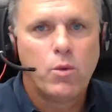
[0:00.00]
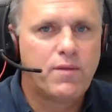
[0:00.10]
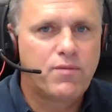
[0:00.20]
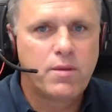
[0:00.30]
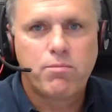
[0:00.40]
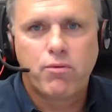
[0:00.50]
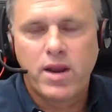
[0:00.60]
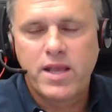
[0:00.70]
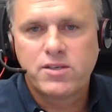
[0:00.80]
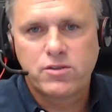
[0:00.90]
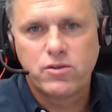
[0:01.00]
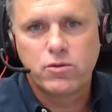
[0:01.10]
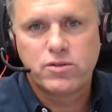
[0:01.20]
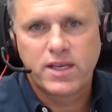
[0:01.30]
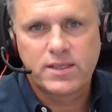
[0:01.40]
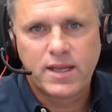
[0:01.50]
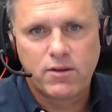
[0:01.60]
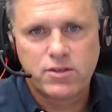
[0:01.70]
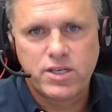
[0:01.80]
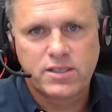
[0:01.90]
We have to embrace new
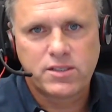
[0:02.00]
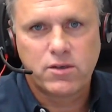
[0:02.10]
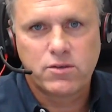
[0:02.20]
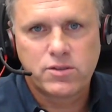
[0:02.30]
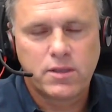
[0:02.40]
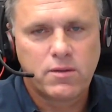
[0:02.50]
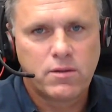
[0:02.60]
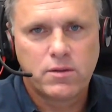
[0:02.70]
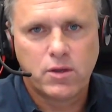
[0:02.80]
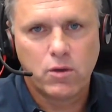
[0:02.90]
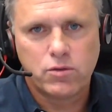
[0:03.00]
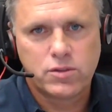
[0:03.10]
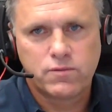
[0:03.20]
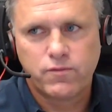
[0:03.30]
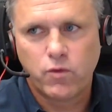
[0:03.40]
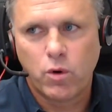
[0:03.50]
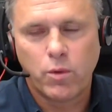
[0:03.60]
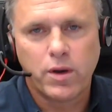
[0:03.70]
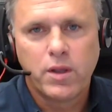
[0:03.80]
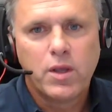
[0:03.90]
technology as it goes
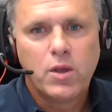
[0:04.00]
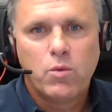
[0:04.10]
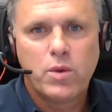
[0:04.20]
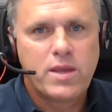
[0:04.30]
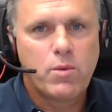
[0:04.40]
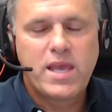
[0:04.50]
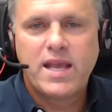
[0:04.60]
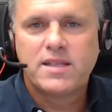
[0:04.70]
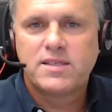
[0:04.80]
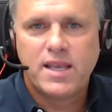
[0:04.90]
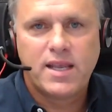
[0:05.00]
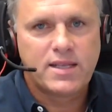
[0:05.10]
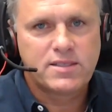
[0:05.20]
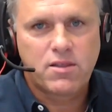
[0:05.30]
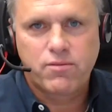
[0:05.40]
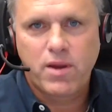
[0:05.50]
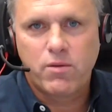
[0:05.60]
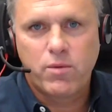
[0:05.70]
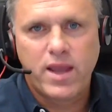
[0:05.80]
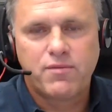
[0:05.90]
forward. We can't see it as a threat.
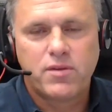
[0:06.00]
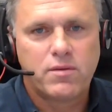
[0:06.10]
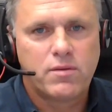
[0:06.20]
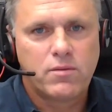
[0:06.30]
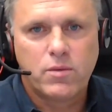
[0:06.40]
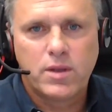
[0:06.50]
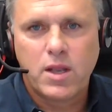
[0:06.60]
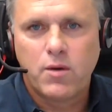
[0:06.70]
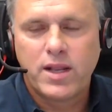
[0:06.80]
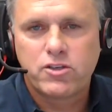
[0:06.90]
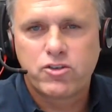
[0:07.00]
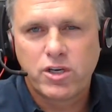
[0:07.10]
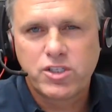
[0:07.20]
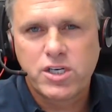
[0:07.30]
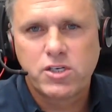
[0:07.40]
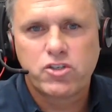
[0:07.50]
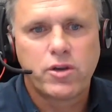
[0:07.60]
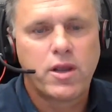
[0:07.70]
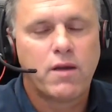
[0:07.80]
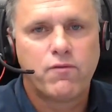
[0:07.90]
We have to, and construction
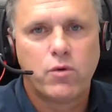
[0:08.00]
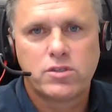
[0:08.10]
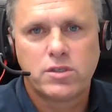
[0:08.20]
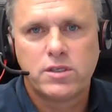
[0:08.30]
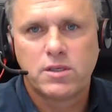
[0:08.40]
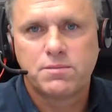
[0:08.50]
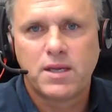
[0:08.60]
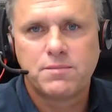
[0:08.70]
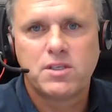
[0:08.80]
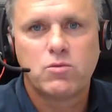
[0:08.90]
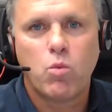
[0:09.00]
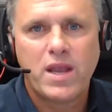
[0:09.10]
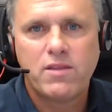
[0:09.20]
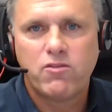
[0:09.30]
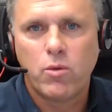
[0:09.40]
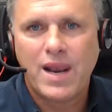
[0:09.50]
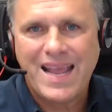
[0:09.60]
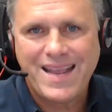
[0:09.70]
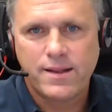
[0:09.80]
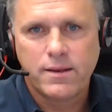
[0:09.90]
industry, unfortunately, sometimes is way too late.